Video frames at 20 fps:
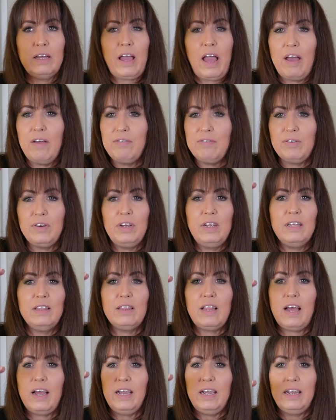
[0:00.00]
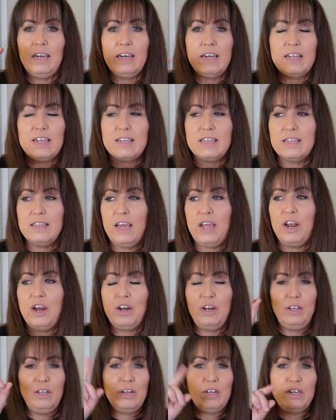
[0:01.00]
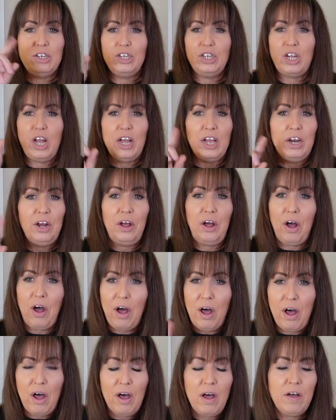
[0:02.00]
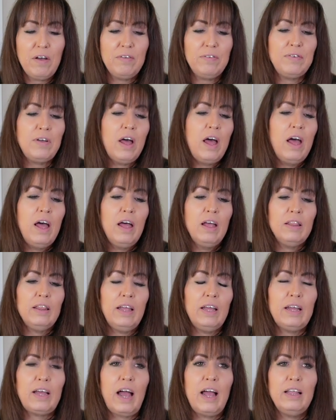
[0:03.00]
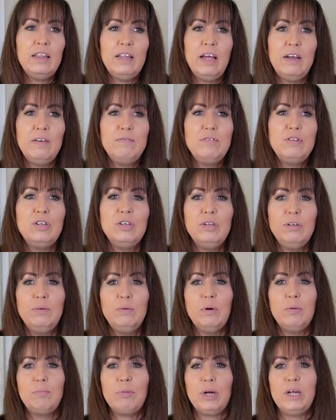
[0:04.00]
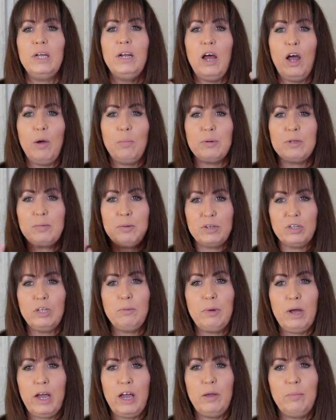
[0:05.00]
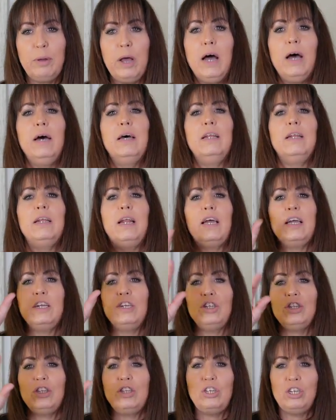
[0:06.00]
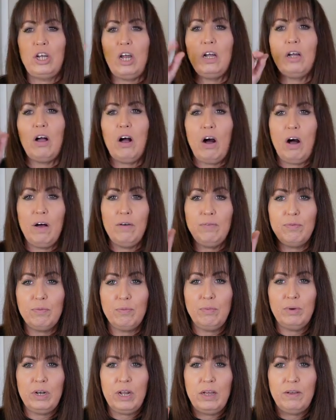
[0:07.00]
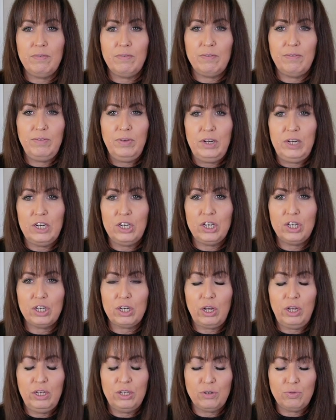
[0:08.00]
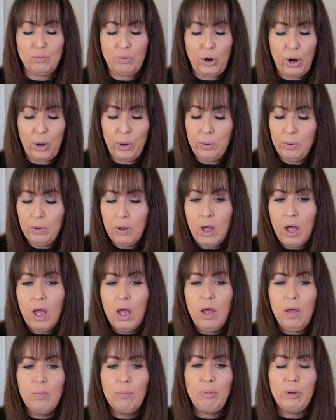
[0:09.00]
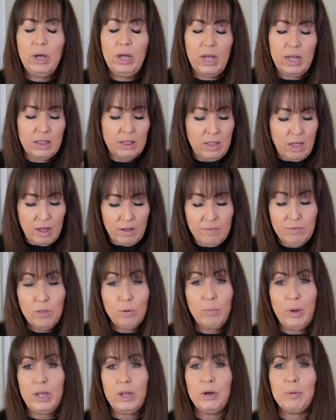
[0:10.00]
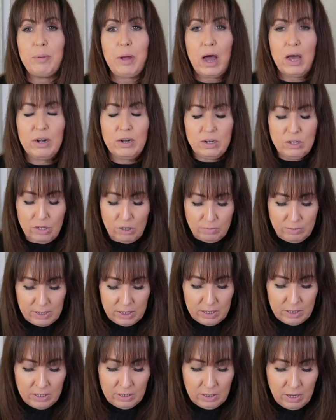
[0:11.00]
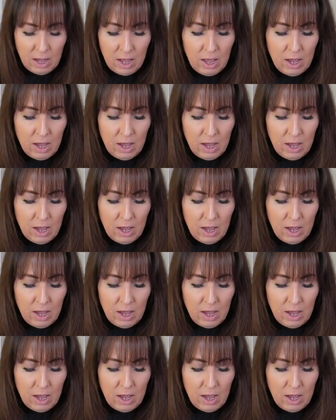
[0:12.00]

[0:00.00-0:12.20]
Every line is there. You can check it off. Like, I love to bring it up, especially on my iPad, and I could just check off when I've finished each row. But I love the way her patterns are written.